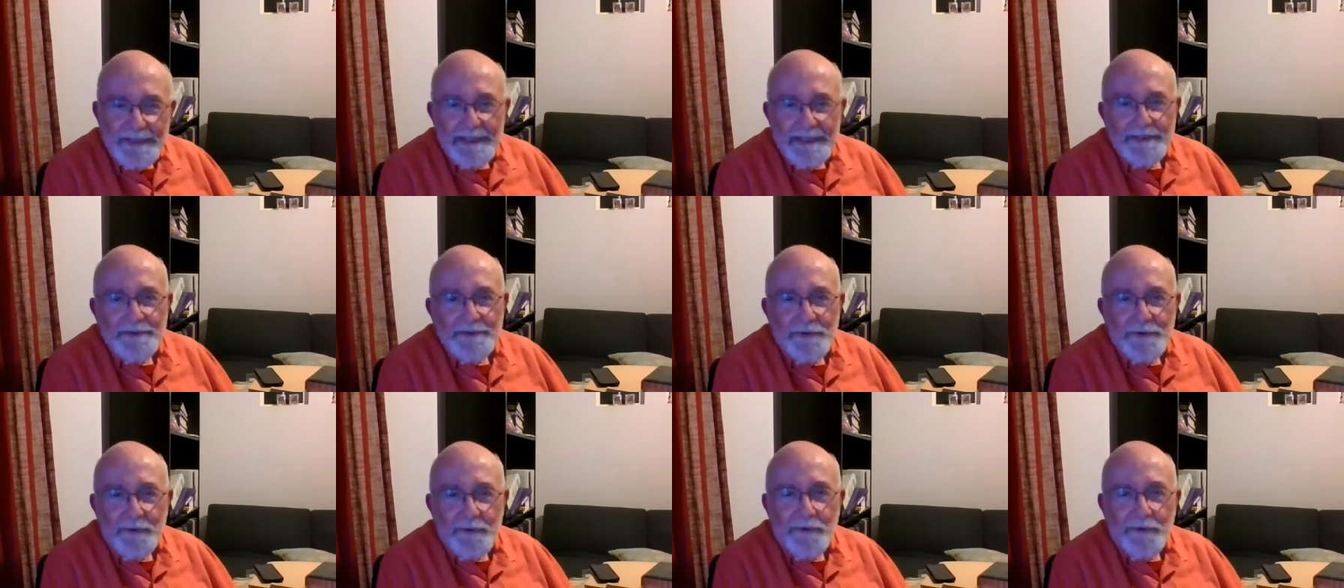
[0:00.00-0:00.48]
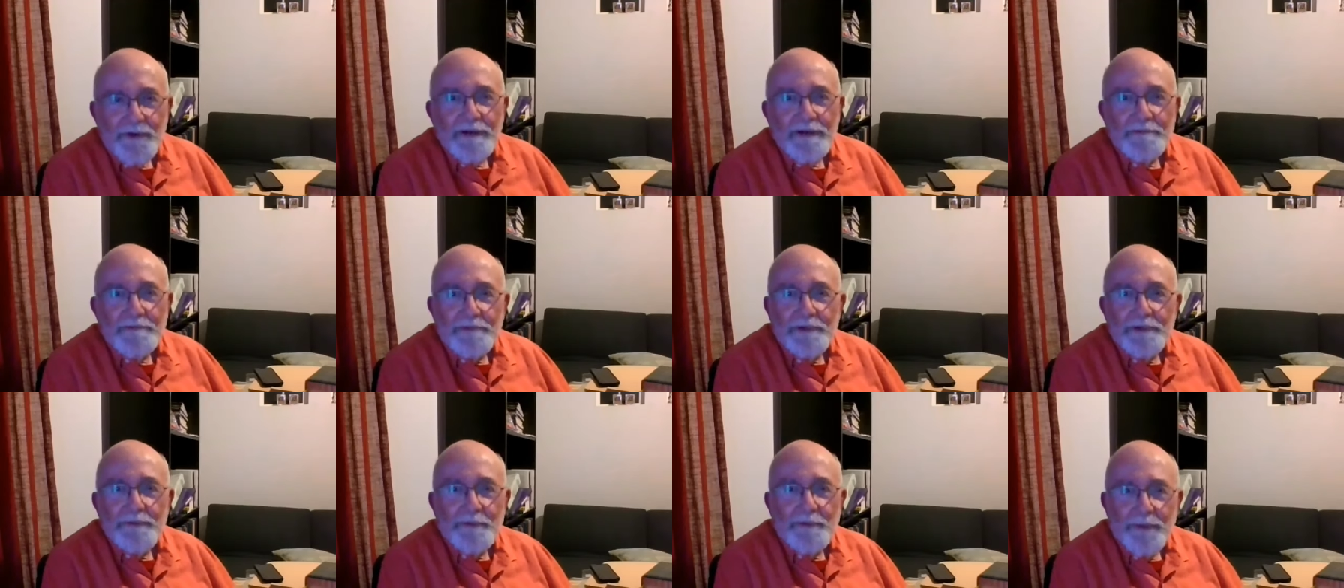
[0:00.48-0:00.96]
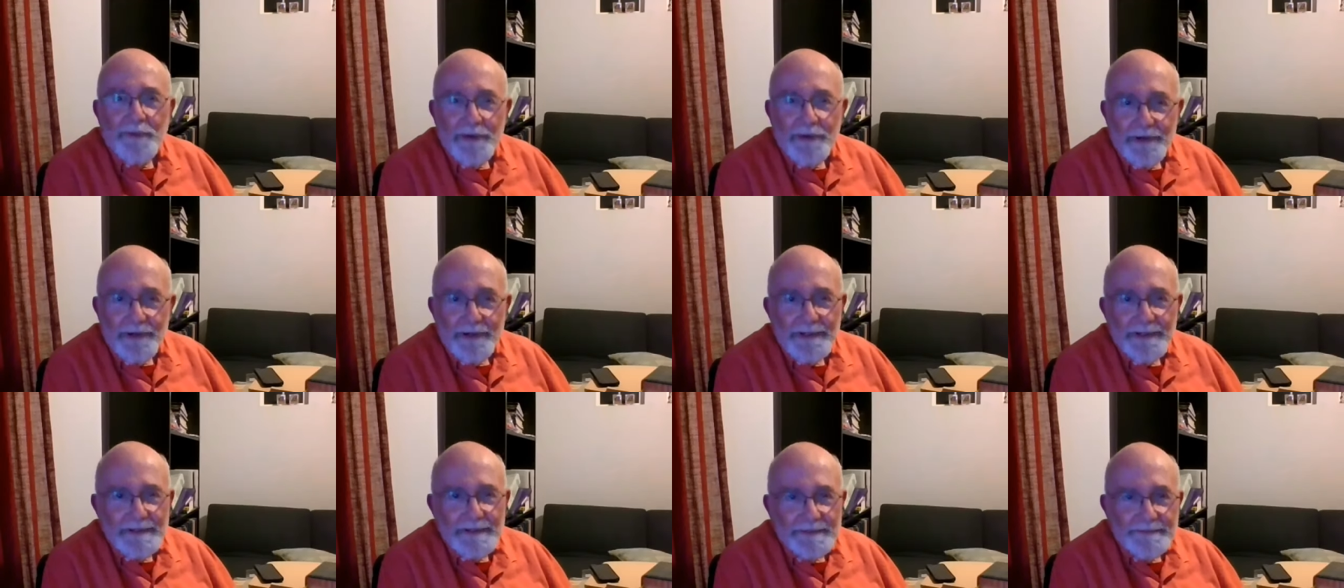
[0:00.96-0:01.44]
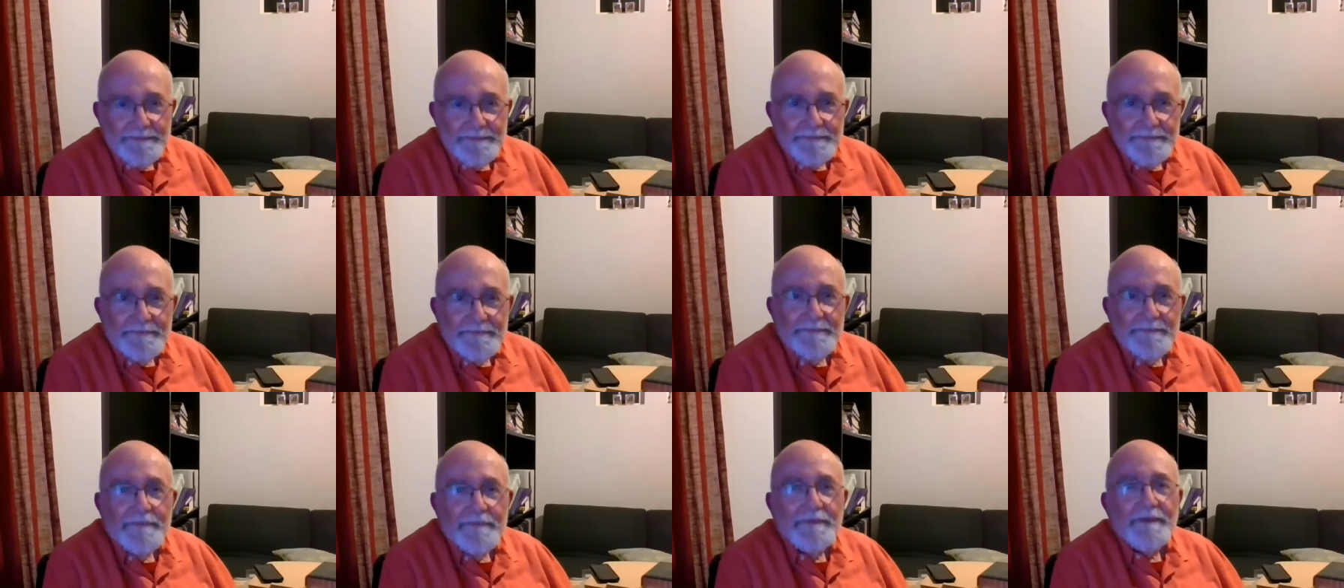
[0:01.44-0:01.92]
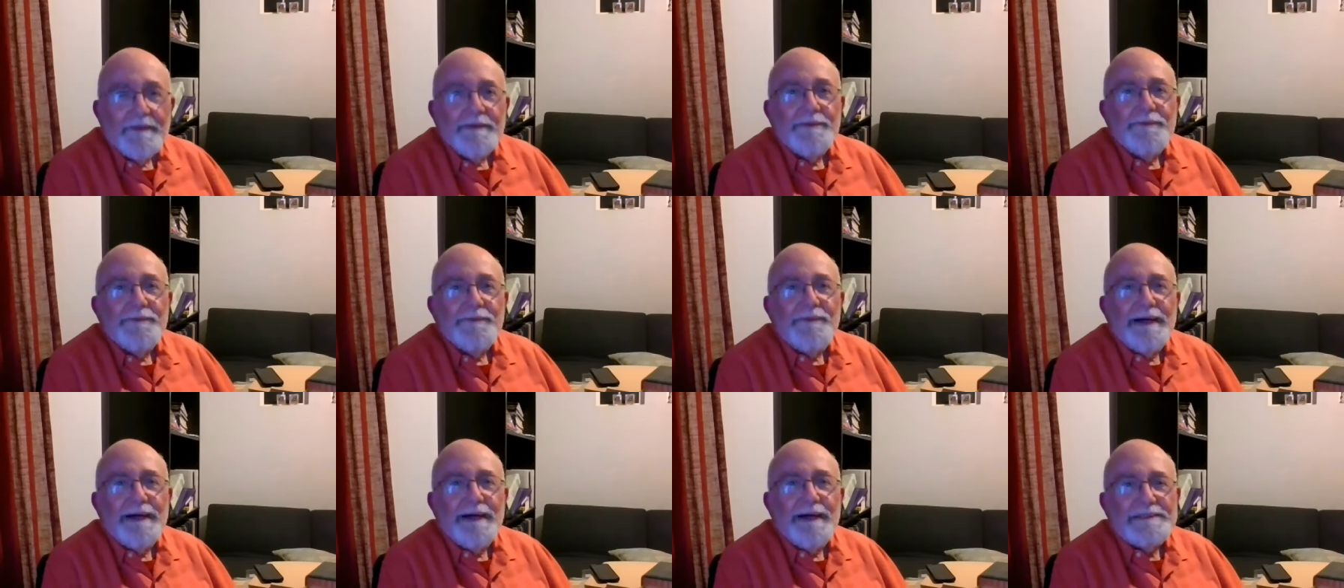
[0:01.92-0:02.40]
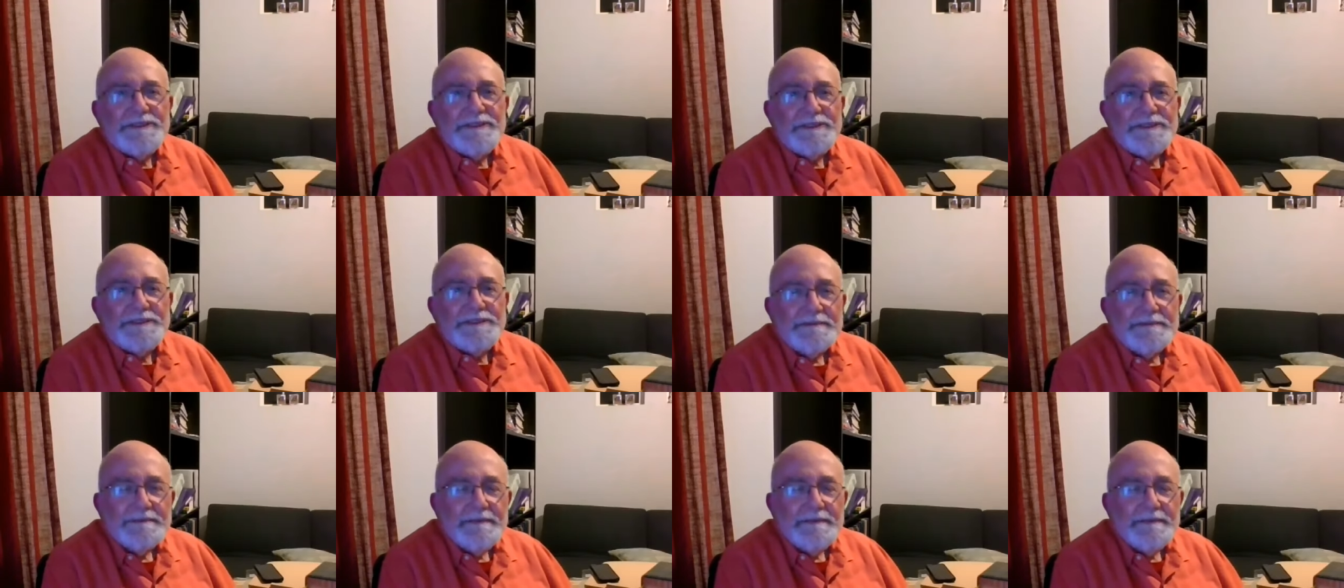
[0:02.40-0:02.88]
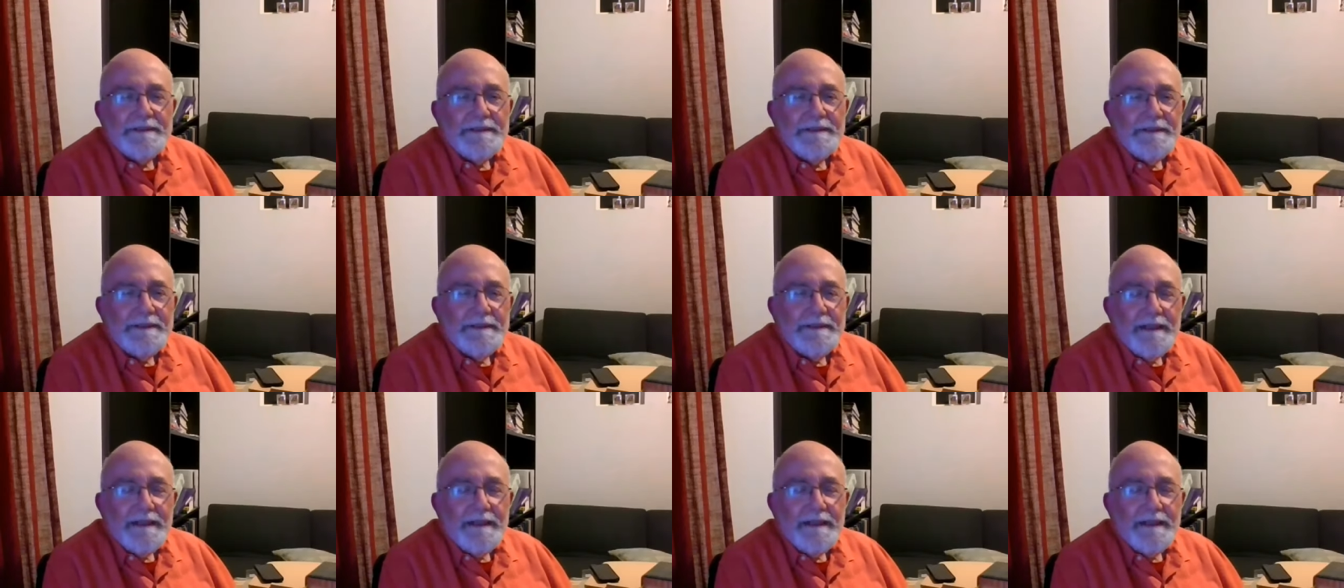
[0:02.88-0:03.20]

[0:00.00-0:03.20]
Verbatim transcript: a really horrible word, which